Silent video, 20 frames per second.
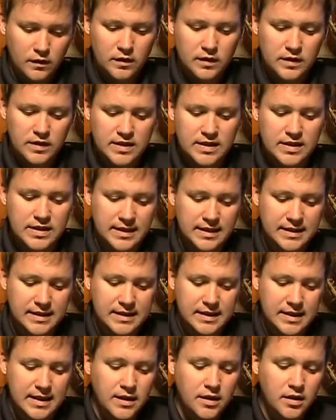
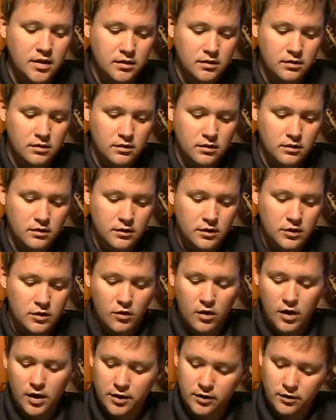16, you
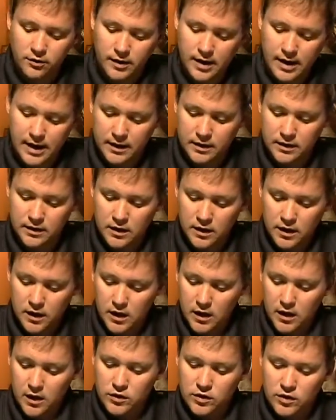are correct.
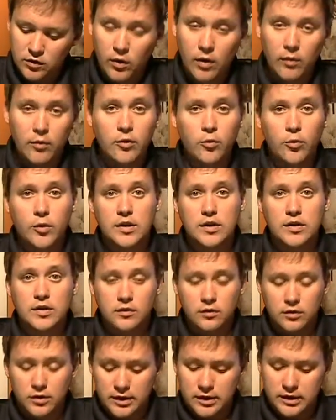So what we're going to do,
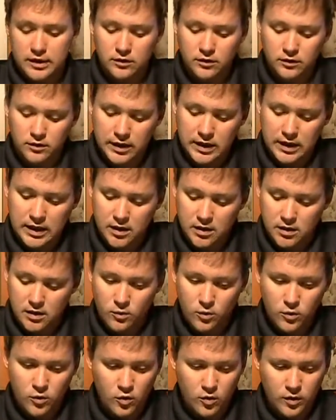look here,
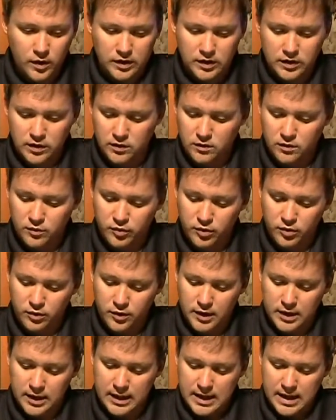we're going to
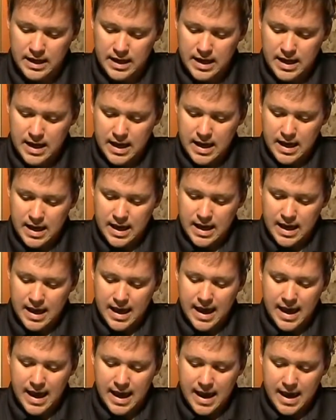put
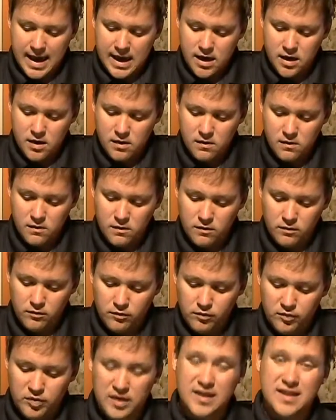A,
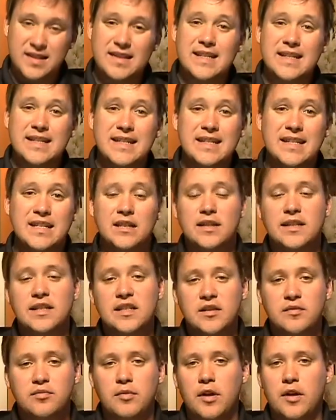because this
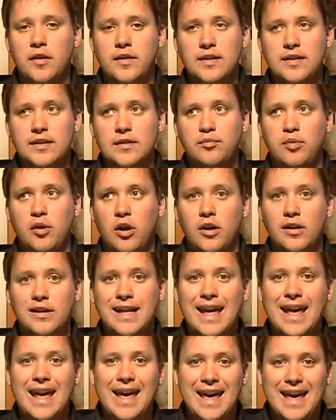is
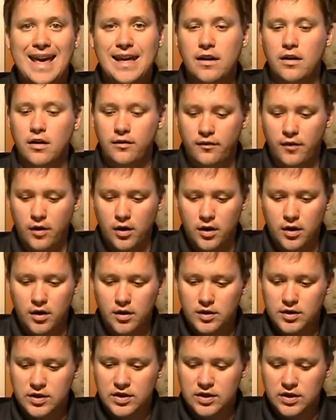part A of
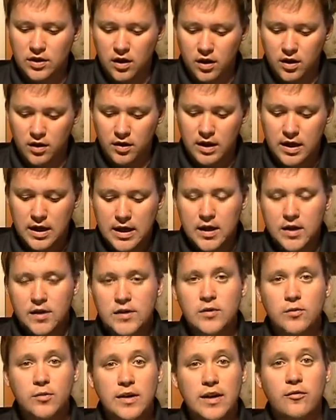our song.
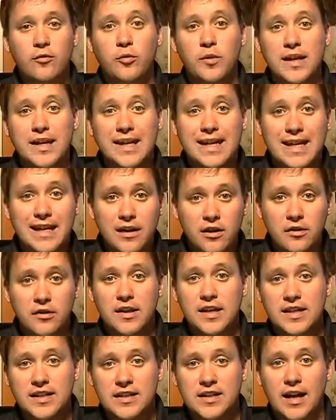So whenever we hear
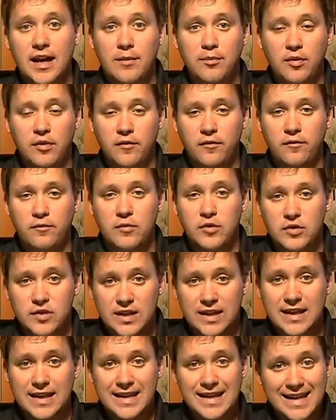this type of
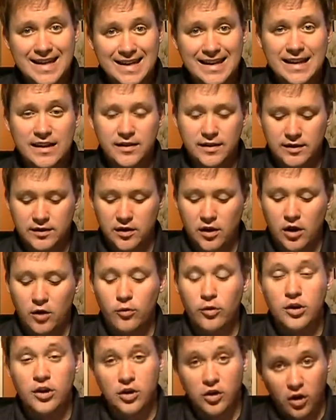music again in the song,
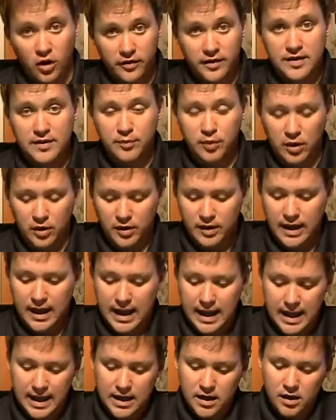we're going to call this part
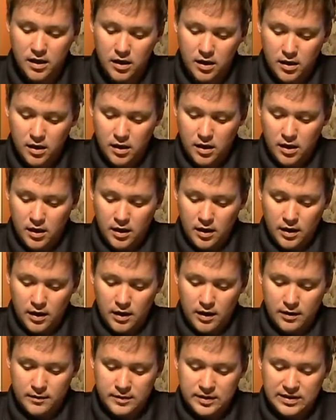A,
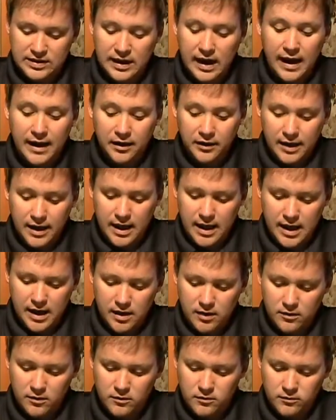style A,
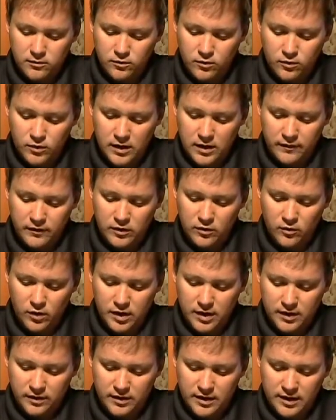or whatever you
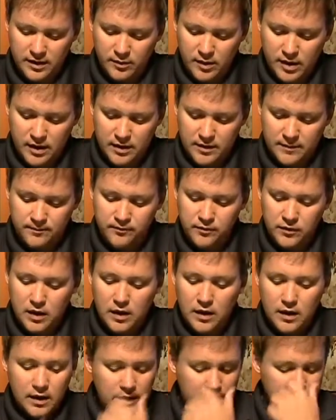want to think about it.
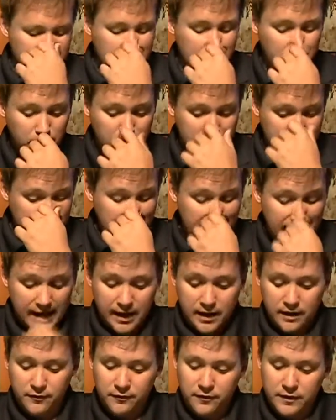So we're going to
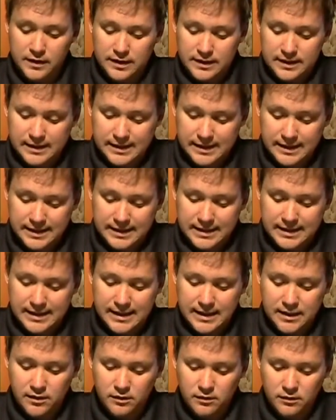have
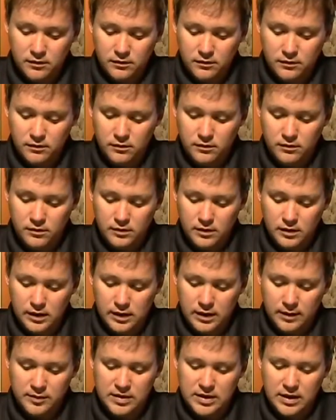16
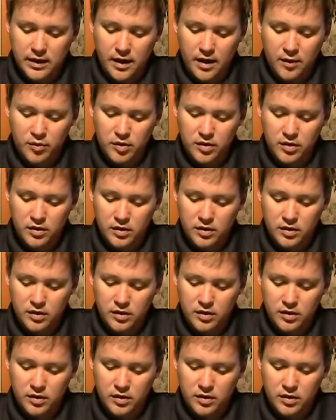up top,